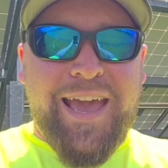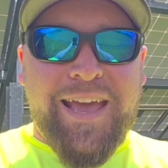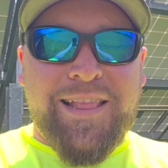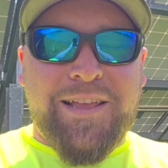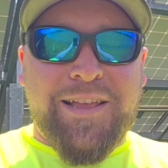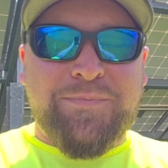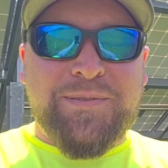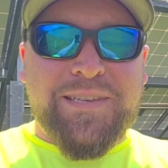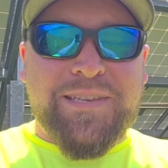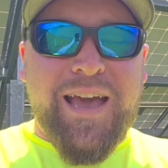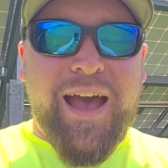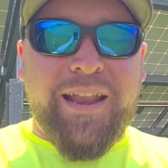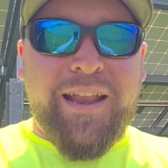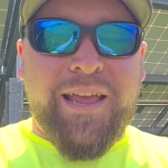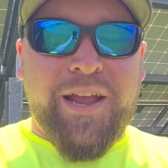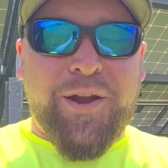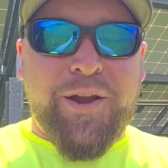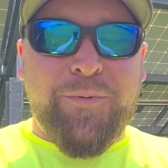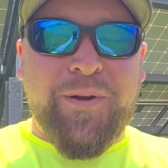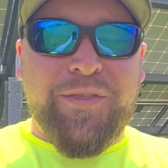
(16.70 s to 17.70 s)
it's Scott
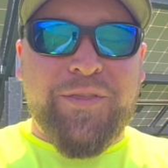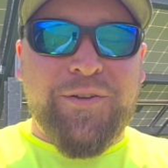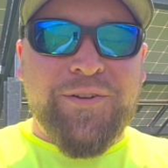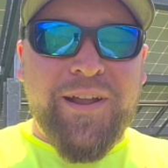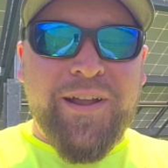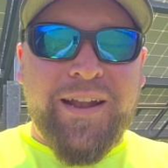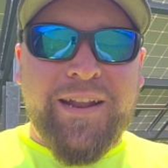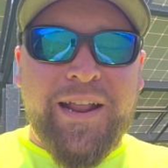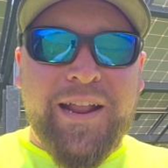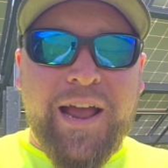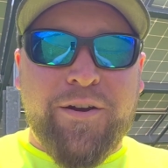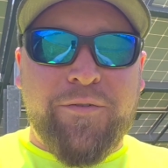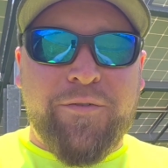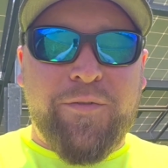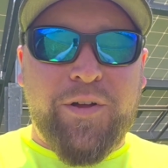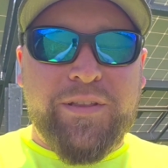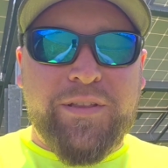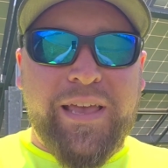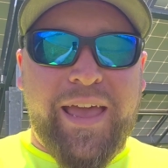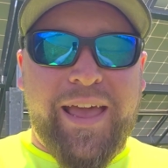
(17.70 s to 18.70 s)
here with United
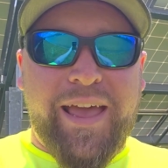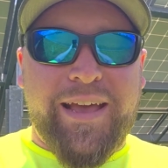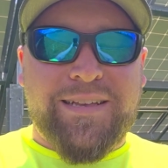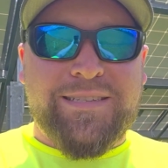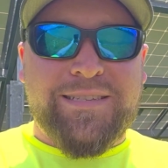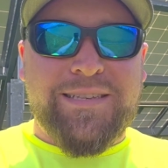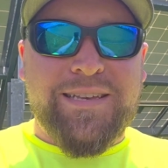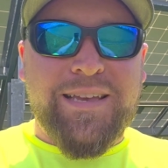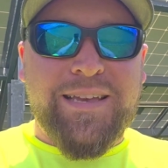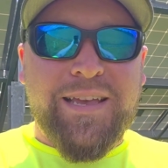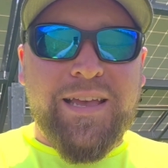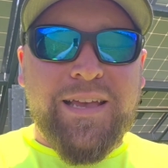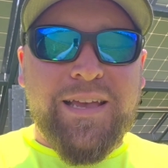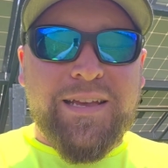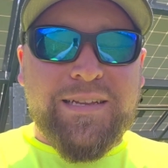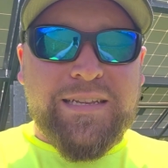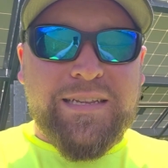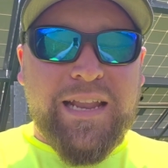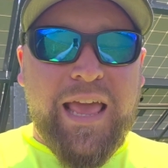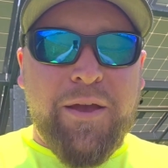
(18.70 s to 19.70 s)
Agrivoltaics.
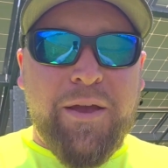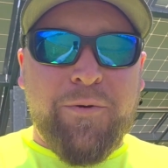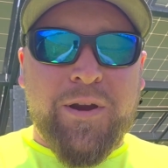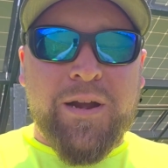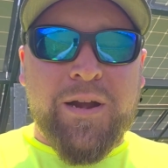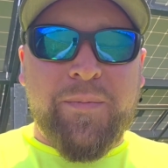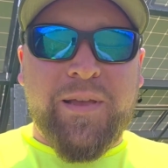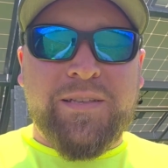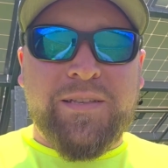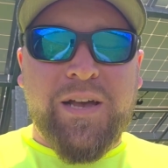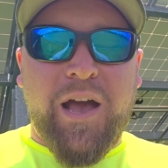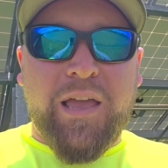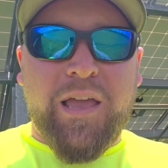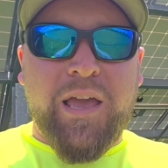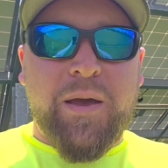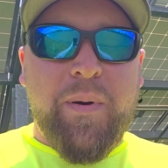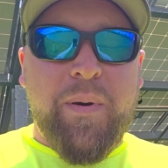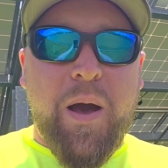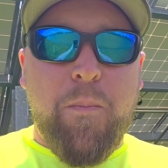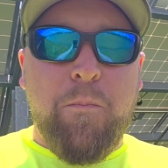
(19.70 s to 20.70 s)
Today we're going to be talking
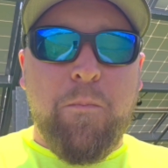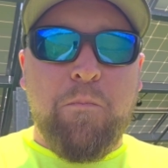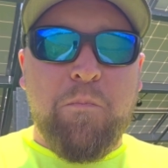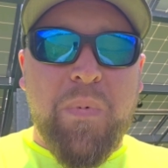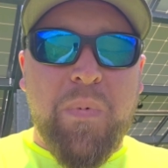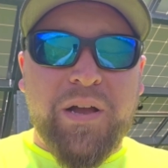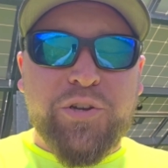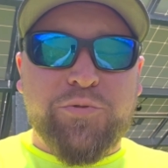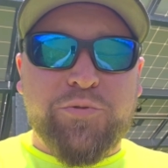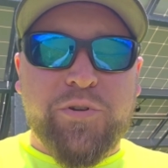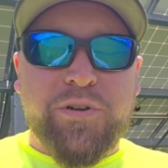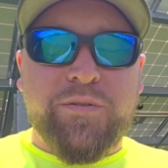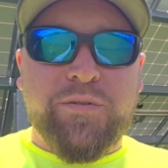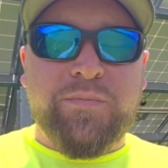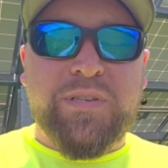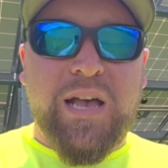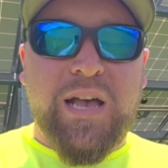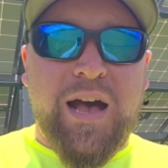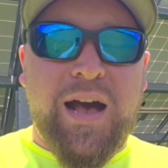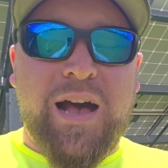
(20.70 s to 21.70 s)
about mushrooms
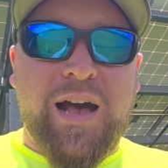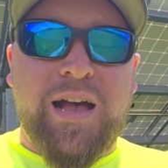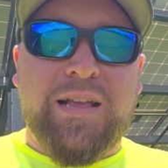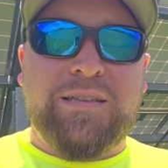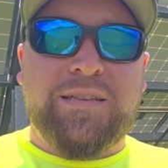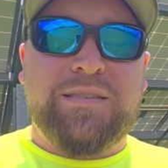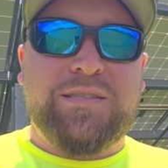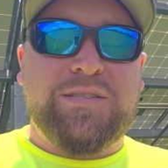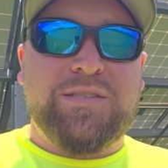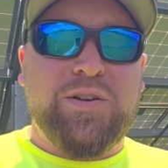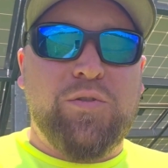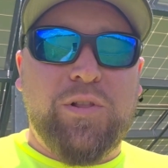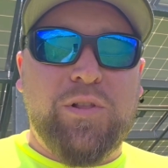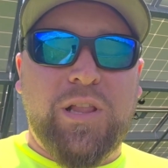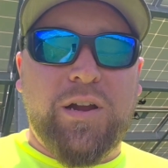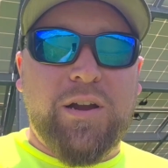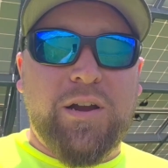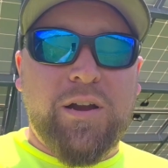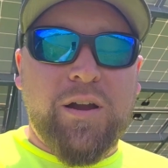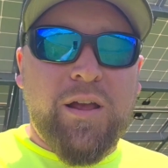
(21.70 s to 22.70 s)
on
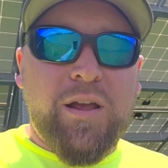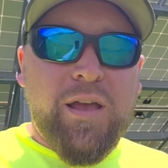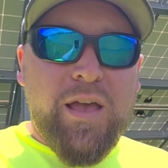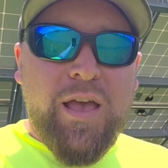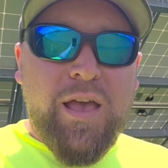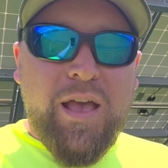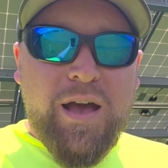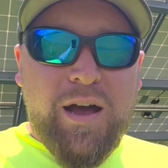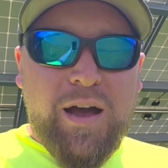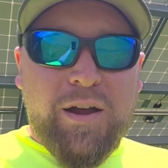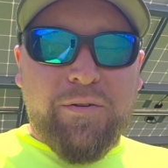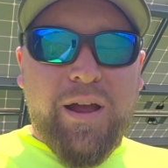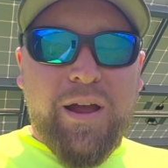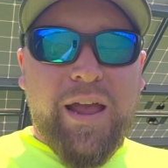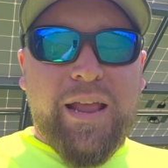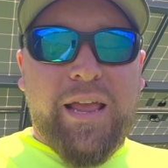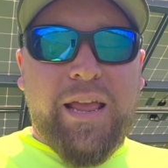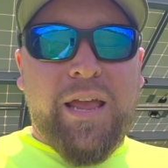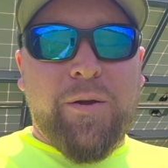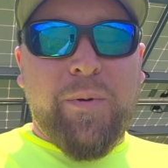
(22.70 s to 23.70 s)
solar. All
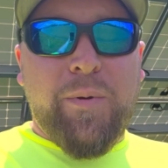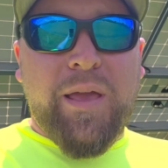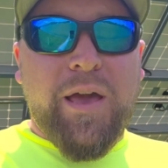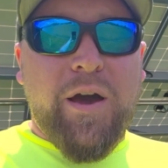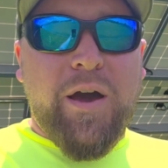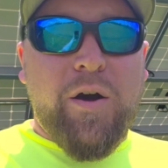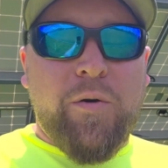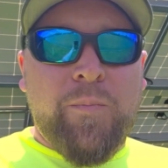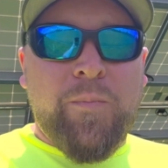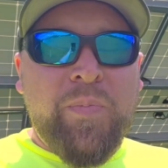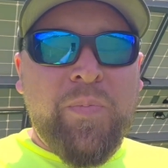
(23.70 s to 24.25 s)
right, here we go.